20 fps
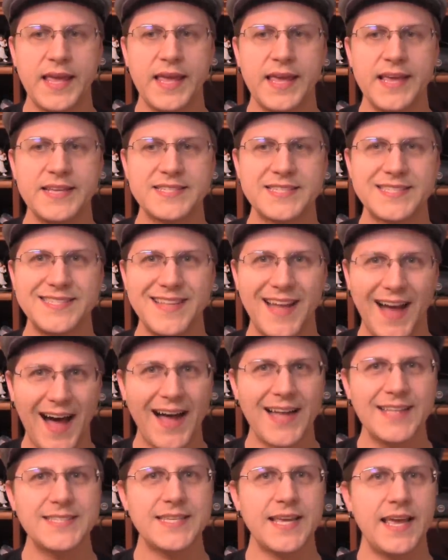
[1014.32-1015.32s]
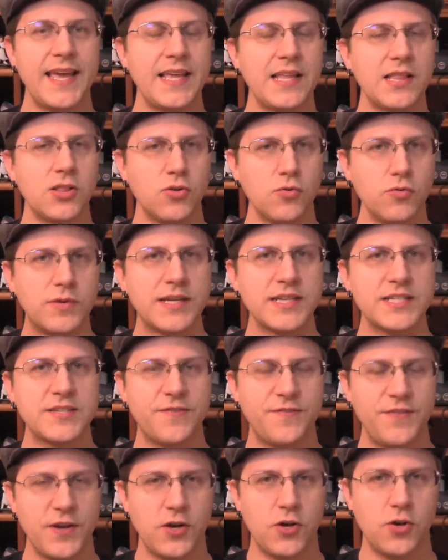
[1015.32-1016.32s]
is not a
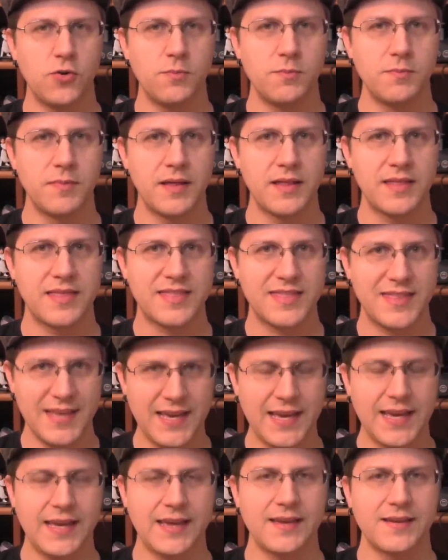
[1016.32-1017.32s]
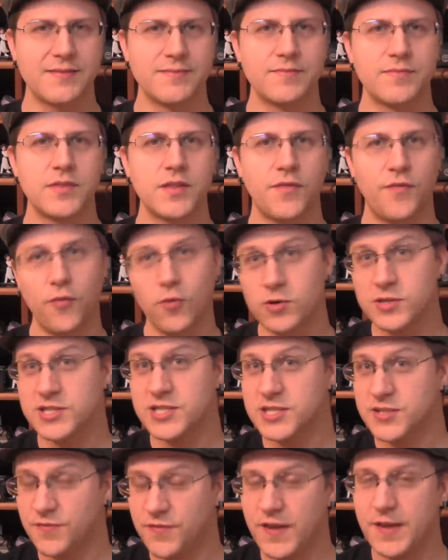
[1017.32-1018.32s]
Lucasfilm thing. The
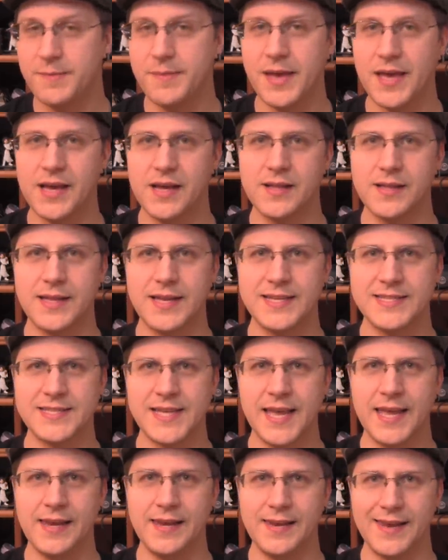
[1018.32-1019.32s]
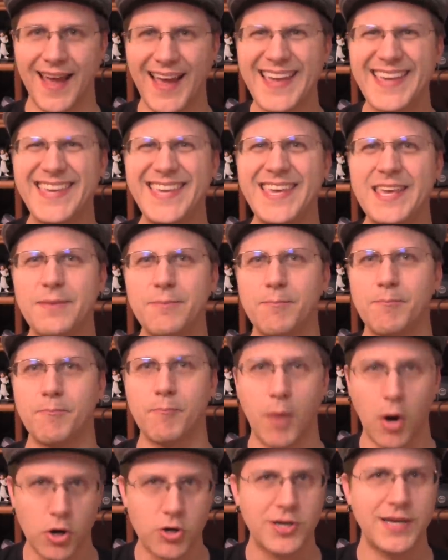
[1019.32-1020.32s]
force is female is a Nike
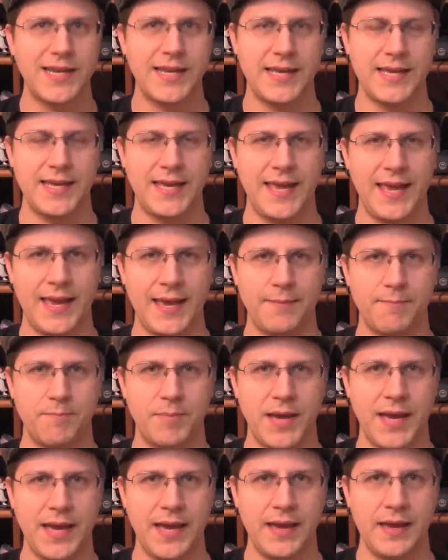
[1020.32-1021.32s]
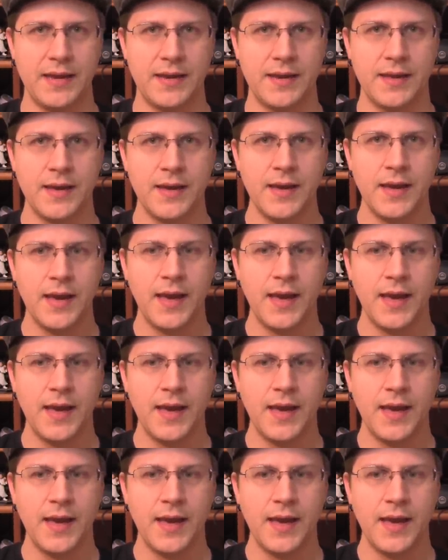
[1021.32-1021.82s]
marketing campaign